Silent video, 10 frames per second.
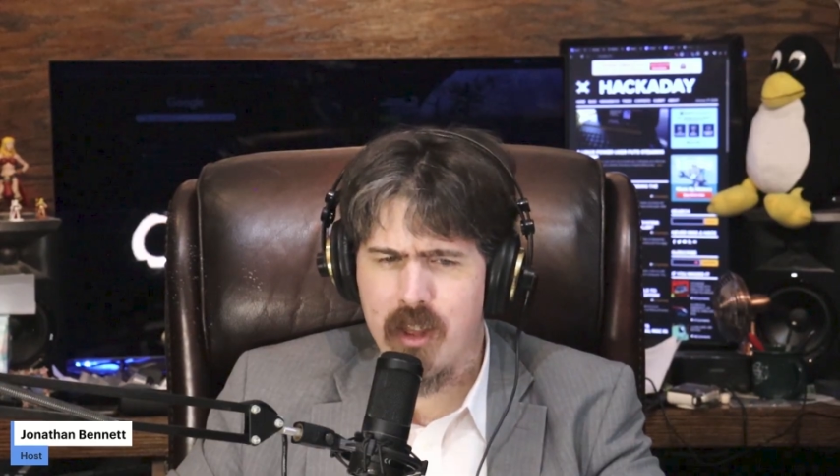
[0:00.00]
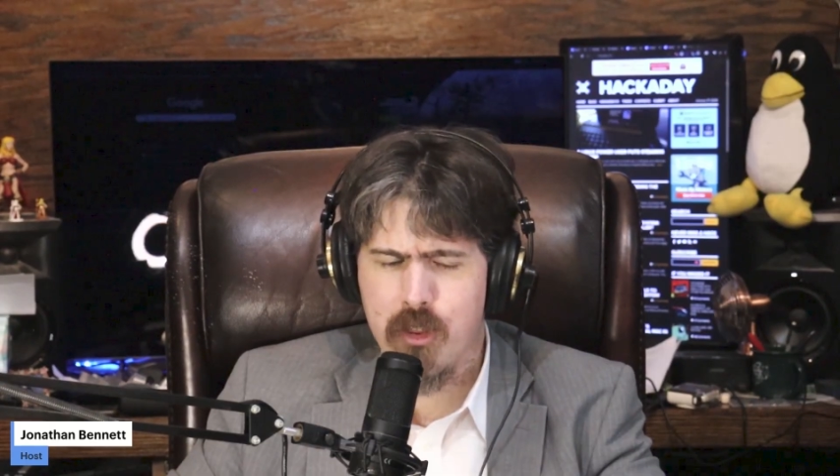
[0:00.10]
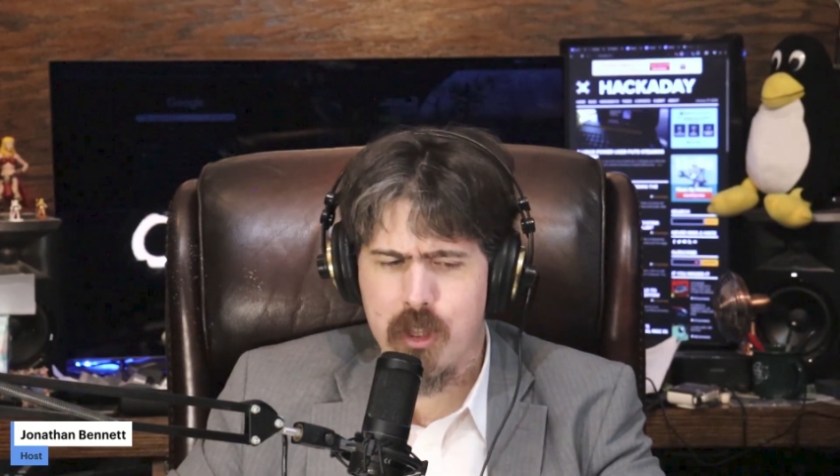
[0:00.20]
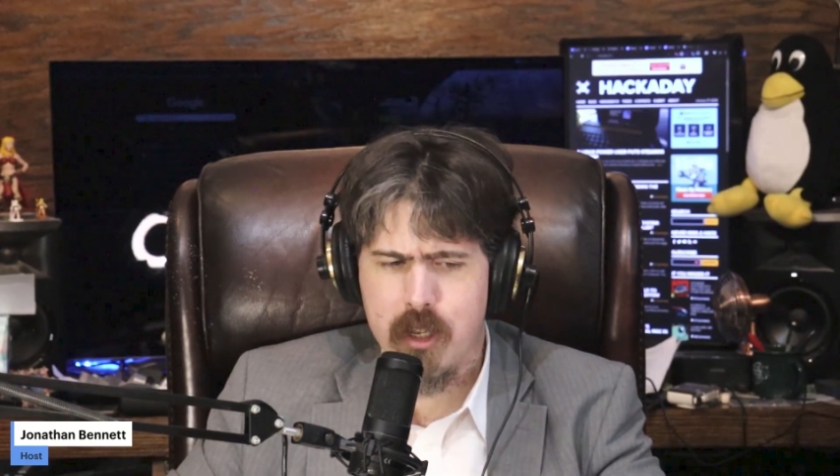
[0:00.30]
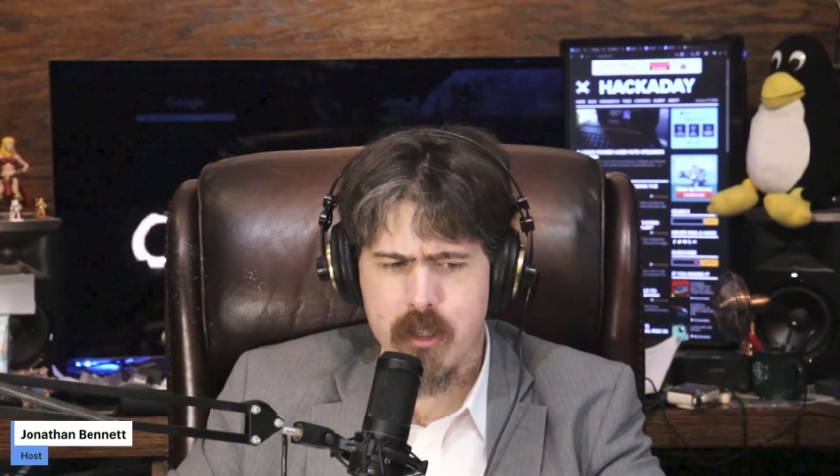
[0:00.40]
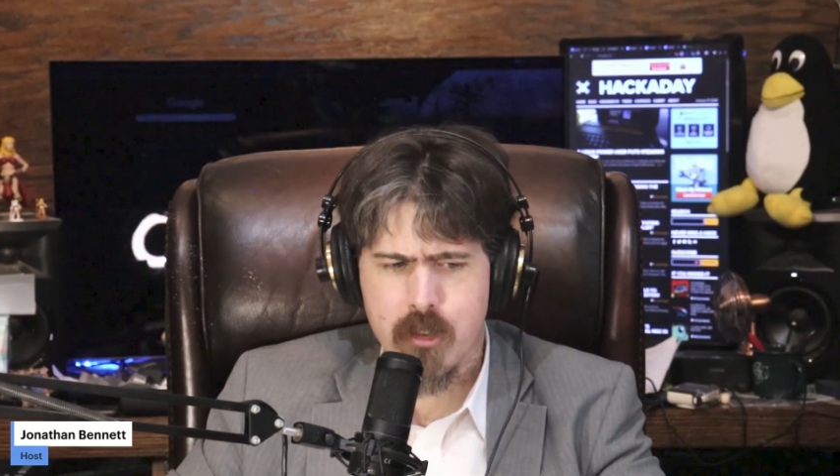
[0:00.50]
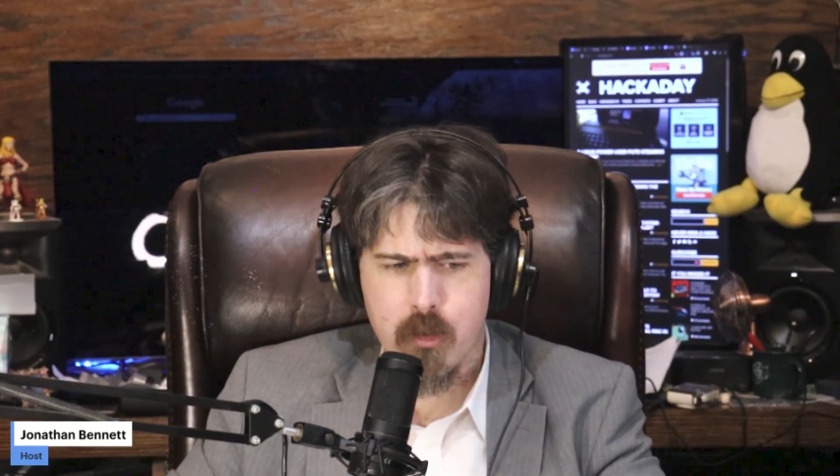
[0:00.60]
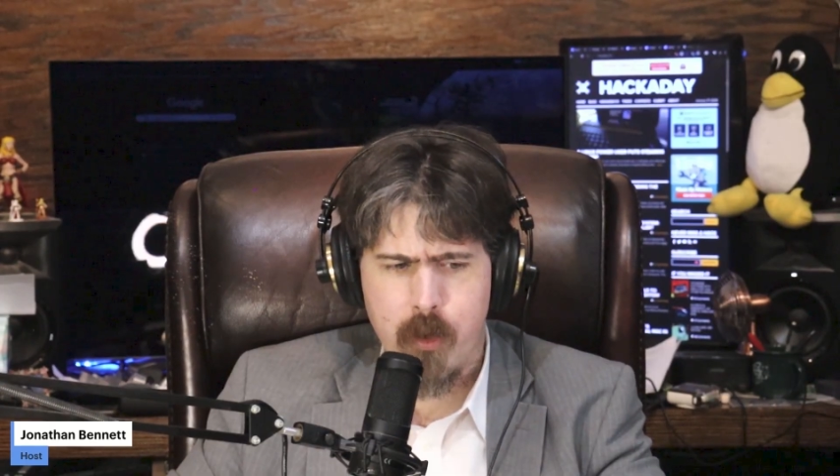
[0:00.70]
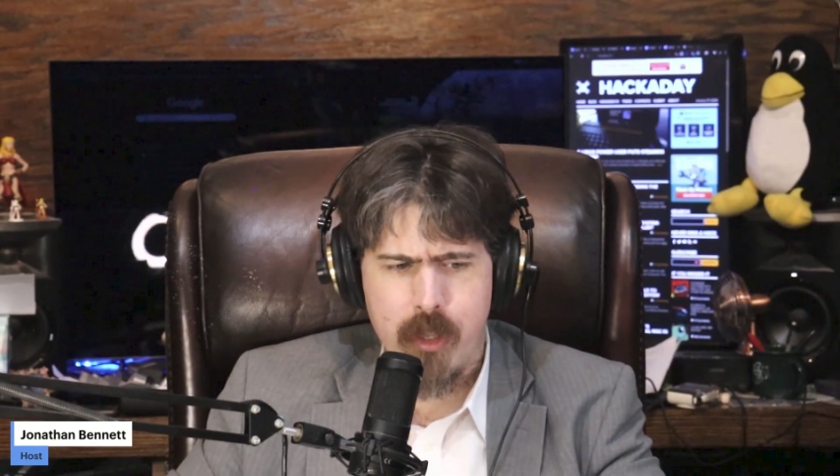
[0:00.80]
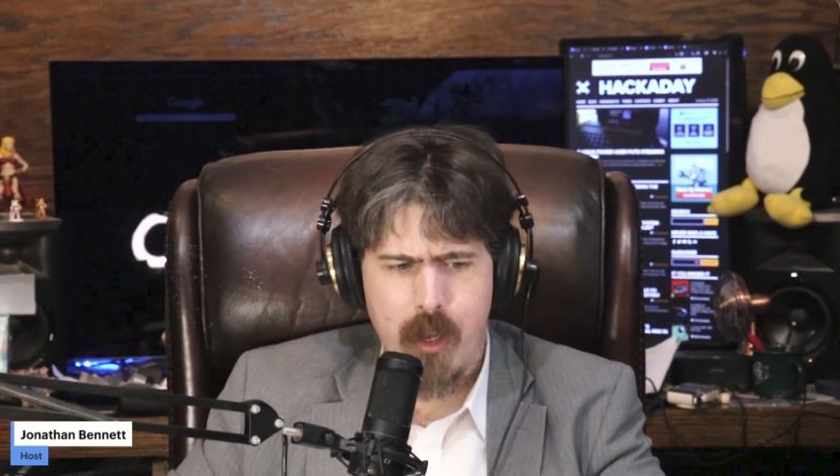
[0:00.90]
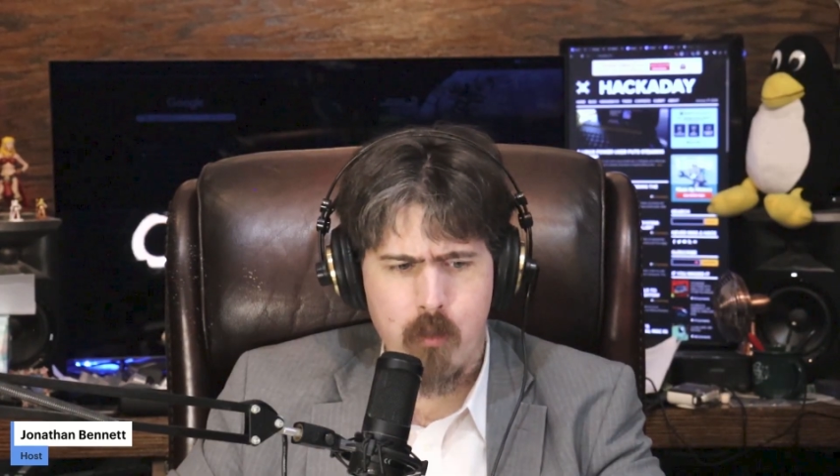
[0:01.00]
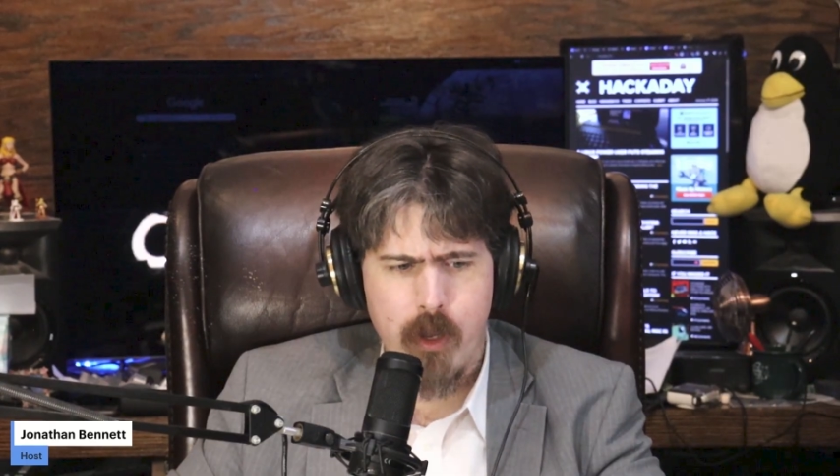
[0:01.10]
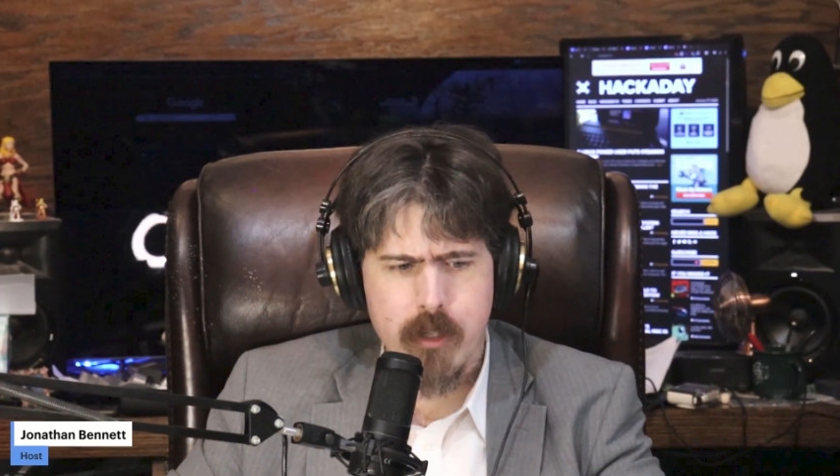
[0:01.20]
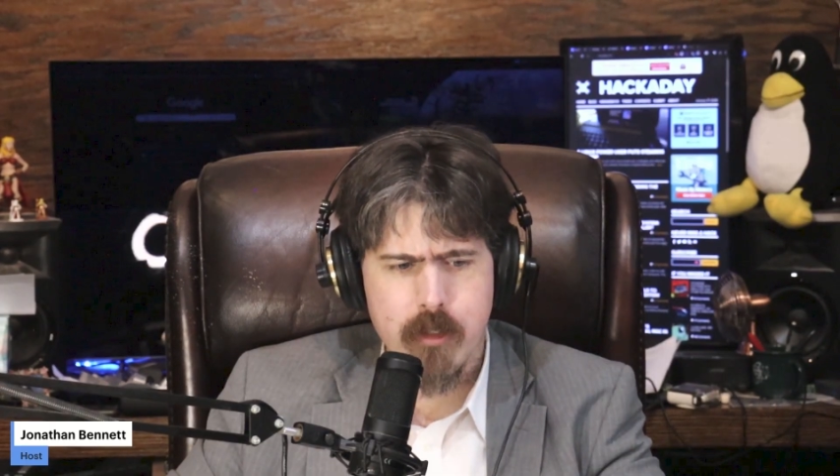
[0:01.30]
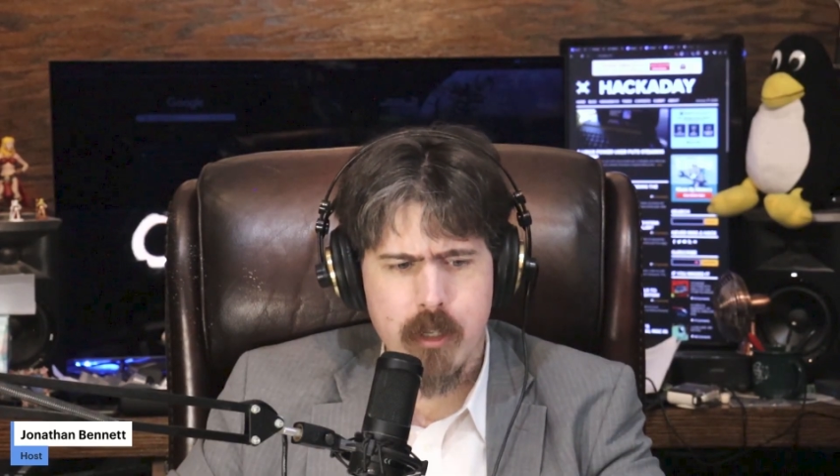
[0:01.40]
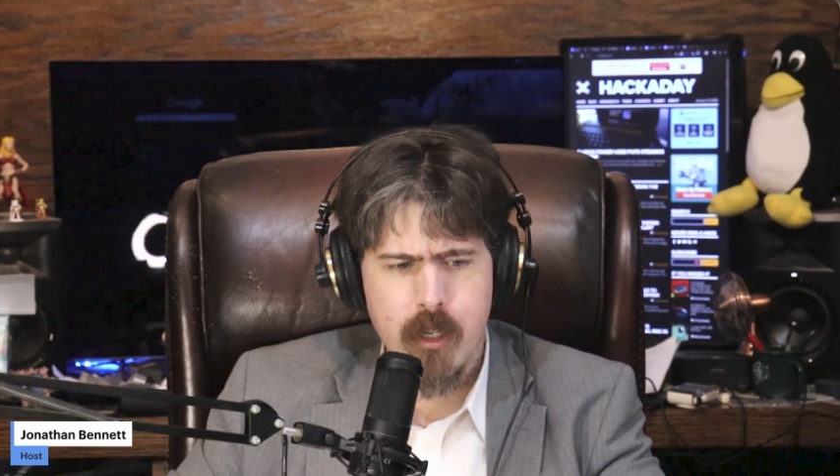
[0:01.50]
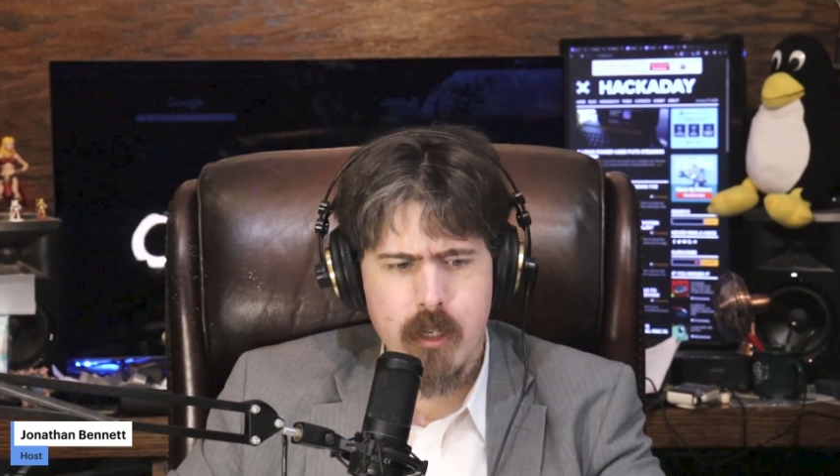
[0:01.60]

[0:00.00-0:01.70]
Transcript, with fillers: I think is the way that went.